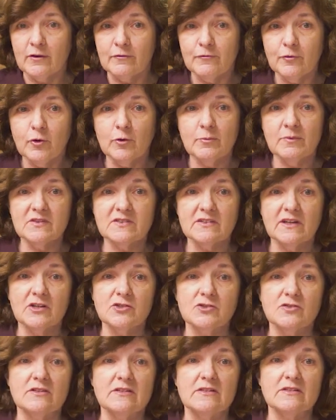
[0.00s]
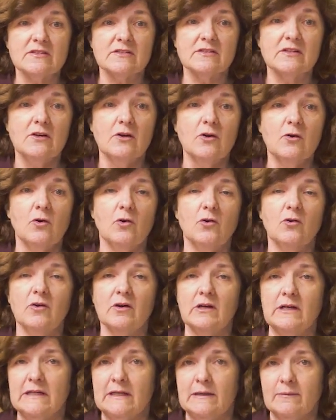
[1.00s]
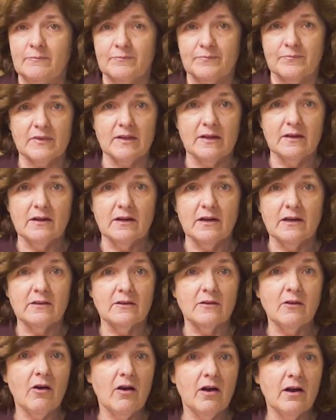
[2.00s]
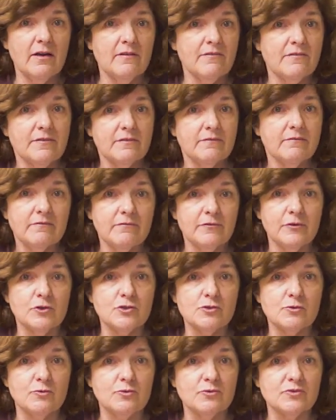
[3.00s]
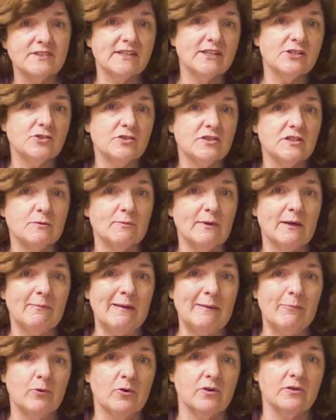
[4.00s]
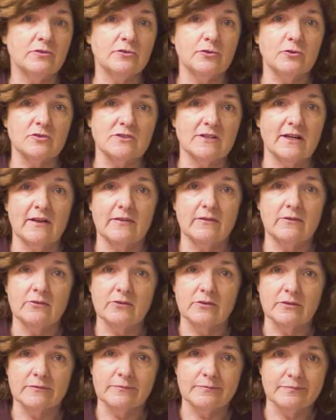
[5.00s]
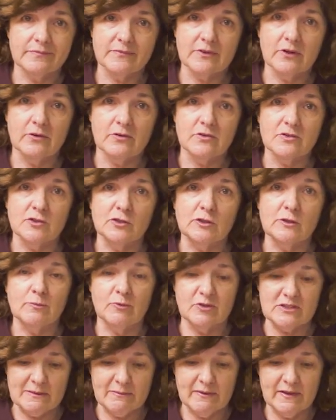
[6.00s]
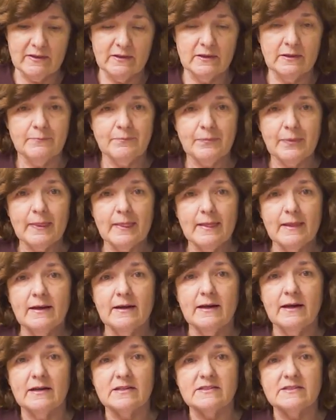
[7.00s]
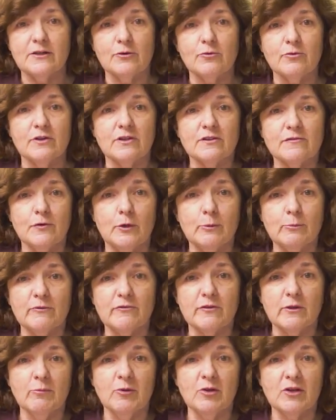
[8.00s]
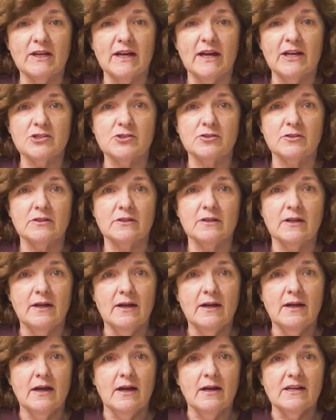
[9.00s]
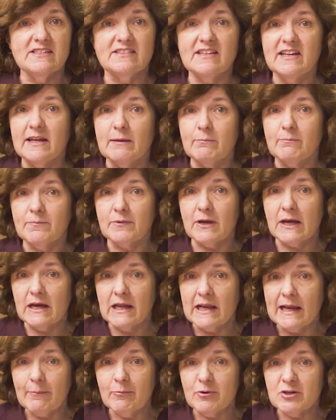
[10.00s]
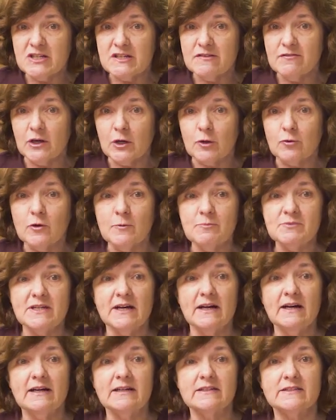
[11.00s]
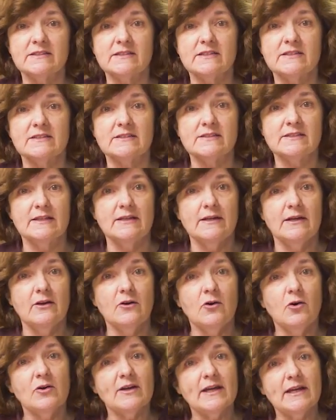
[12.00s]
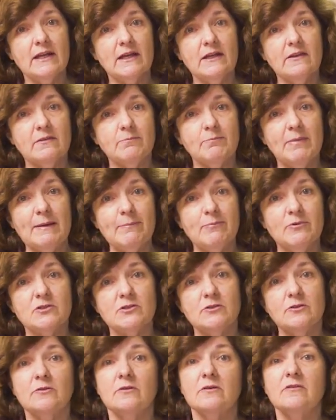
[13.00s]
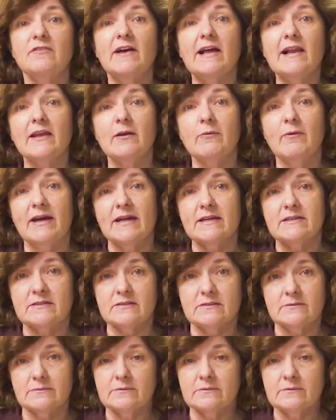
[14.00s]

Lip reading: forum discussions or a live virtual sessions where people can talk together on Zoom or some other synchronous form of communication, setting collaborative and group tasks, or getting people to evaluate